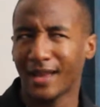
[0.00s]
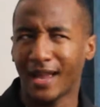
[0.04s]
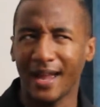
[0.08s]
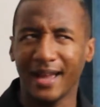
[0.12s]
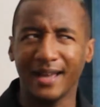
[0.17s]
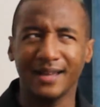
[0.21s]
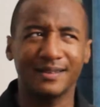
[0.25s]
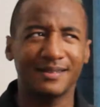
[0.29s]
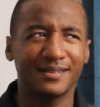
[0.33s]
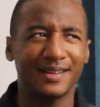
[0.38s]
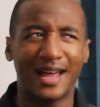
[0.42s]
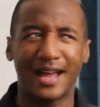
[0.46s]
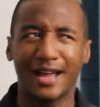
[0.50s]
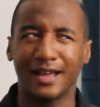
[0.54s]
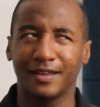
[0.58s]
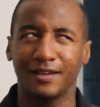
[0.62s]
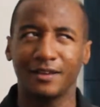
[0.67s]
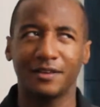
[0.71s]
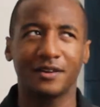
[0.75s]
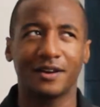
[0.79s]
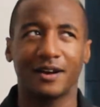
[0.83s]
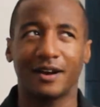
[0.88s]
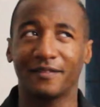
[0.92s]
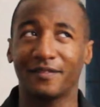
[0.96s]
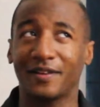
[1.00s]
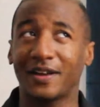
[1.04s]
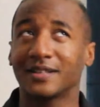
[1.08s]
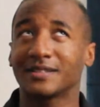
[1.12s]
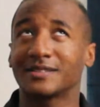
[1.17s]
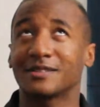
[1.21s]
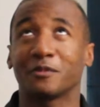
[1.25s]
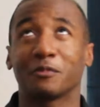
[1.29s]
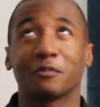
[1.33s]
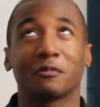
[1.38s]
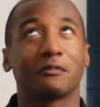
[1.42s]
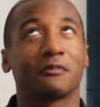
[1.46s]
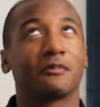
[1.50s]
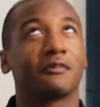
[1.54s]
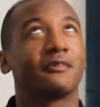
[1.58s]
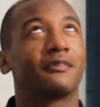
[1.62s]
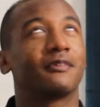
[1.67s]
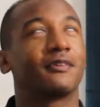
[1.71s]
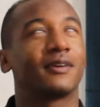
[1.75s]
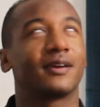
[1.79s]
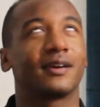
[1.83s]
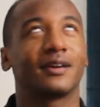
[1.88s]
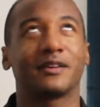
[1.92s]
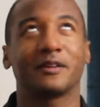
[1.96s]
And like, you know, I've had some
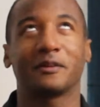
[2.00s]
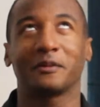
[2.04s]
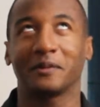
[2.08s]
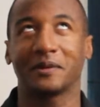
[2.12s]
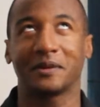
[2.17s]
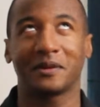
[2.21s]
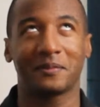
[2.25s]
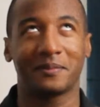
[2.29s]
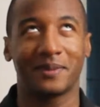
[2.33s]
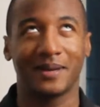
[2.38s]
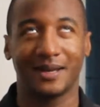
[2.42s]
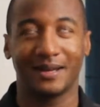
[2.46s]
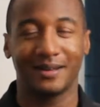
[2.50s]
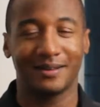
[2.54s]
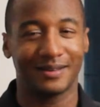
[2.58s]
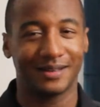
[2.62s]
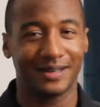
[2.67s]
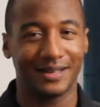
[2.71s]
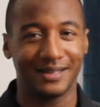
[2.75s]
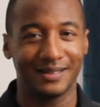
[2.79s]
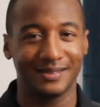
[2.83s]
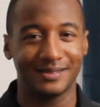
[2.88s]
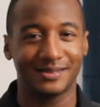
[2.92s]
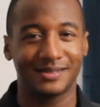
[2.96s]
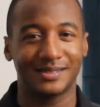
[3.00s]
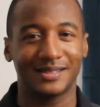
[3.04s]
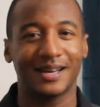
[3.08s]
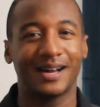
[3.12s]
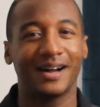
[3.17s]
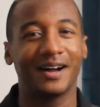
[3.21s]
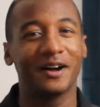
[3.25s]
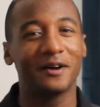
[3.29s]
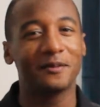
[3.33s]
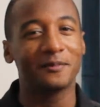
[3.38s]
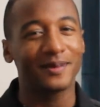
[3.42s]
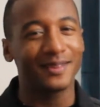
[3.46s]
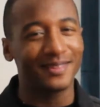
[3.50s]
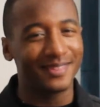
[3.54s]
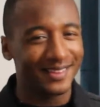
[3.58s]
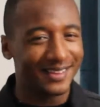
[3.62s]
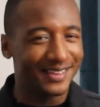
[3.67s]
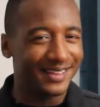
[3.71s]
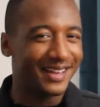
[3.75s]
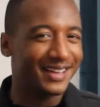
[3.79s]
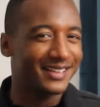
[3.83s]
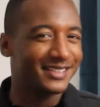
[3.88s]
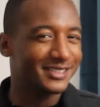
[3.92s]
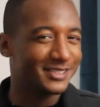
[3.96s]
really, really bad nights. And
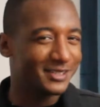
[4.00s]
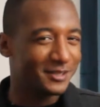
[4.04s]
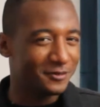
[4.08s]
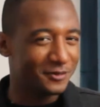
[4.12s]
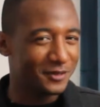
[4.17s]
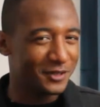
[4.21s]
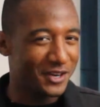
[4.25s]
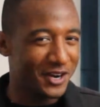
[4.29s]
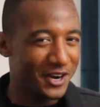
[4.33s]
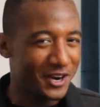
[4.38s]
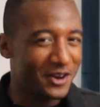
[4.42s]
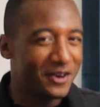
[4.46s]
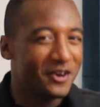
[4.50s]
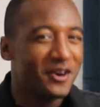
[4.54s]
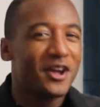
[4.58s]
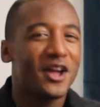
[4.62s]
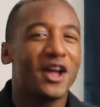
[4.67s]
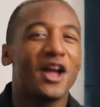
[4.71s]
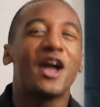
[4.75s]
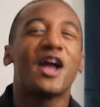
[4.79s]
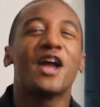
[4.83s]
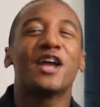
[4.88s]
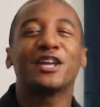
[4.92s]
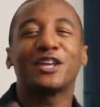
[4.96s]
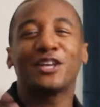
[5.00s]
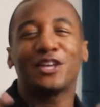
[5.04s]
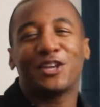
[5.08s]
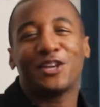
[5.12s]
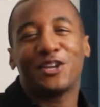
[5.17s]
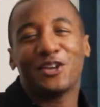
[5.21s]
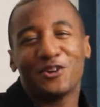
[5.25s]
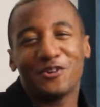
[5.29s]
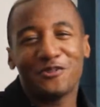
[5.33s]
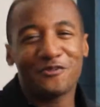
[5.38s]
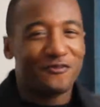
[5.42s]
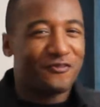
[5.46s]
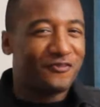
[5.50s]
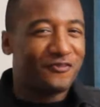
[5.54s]
then like some, you know, cute,